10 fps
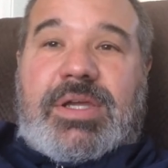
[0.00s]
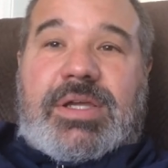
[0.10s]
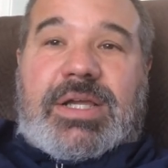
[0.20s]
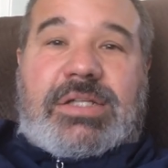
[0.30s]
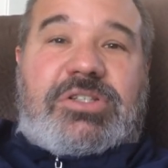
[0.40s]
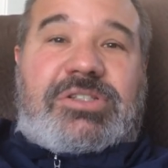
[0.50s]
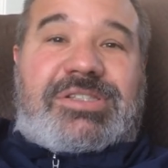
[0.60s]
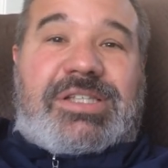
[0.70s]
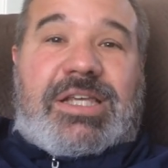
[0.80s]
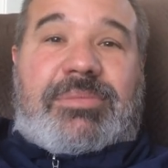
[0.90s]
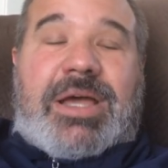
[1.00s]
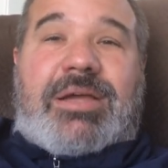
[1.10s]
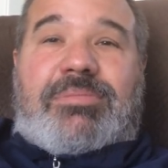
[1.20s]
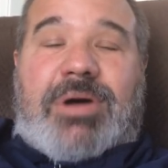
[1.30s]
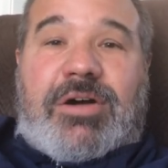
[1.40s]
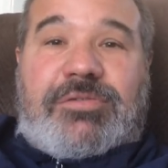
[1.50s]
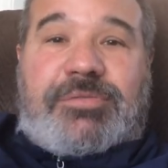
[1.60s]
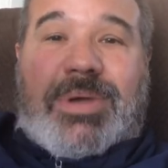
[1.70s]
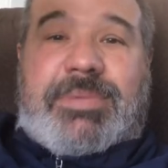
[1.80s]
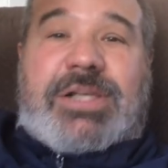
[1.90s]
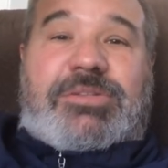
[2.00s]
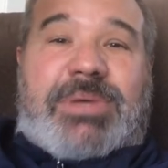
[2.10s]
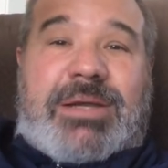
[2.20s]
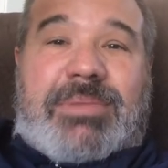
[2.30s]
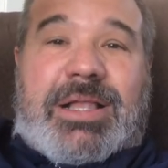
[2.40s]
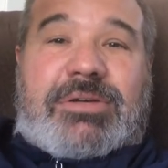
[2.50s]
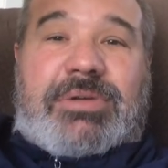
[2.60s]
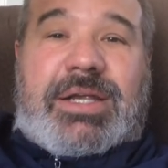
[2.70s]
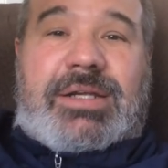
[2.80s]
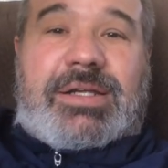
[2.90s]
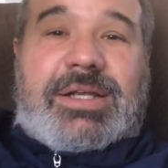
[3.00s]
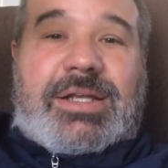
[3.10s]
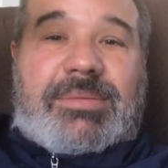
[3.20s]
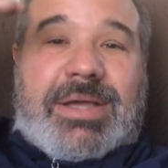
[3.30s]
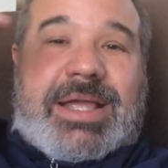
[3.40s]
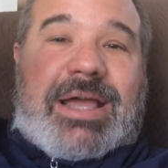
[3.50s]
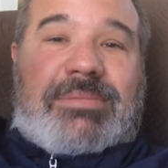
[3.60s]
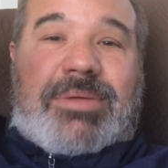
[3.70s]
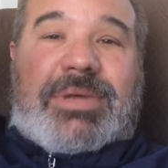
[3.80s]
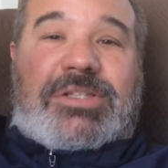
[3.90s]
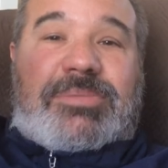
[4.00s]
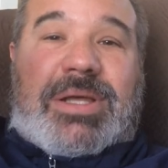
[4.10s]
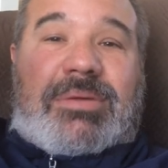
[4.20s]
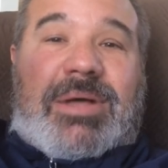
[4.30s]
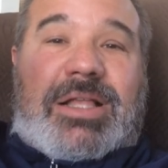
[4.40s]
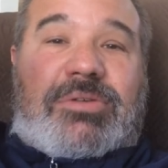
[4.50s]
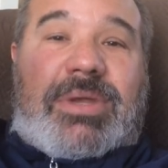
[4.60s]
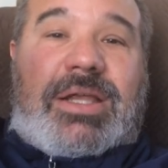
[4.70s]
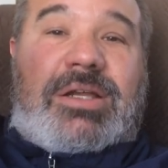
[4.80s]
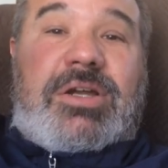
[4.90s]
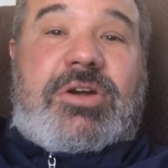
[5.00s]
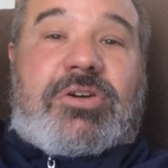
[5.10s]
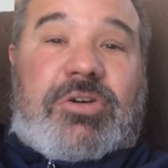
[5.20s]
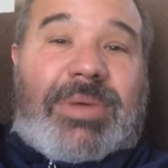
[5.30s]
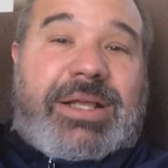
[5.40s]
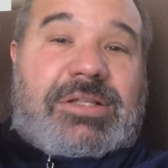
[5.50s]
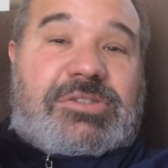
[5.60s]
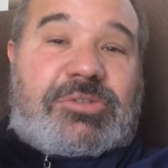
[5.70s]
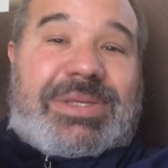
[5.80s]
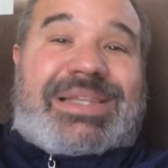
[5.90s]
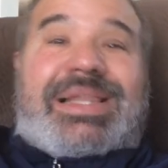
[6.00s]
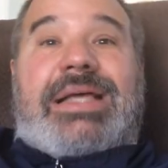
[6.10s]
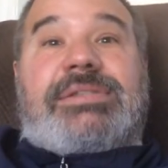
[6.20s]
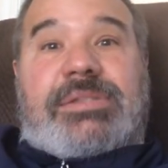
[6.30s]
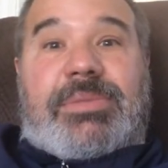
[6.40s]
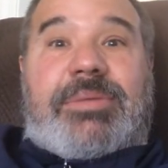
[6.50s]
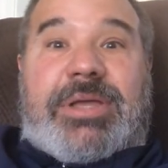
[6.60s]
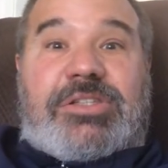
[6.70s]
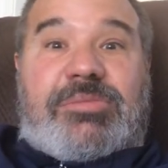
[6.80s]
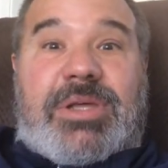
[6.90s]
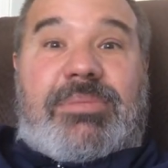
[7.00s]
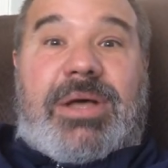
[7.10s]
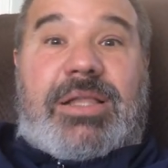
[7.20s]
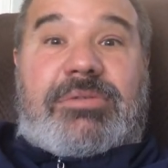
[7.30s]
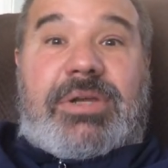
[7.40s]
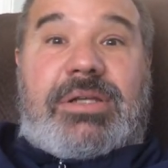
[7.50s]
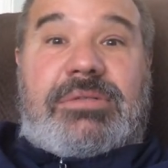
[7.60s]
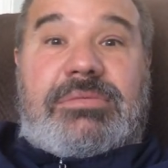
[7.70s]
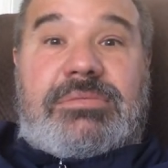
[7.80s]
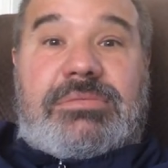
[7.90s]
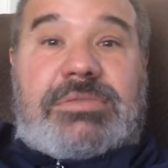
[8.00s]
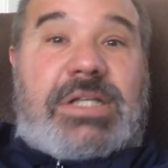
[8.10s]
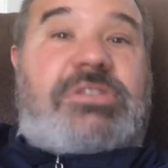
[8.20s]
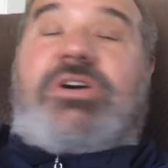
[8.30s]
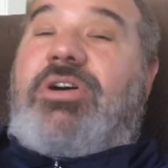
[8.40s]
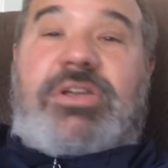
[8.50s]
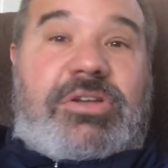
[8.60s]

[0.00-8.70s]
and just see, am I above my basal metabolic rate? Am I at my basal metabolic rate? Or am I consuming less than my basal metabolic rate? That's all you're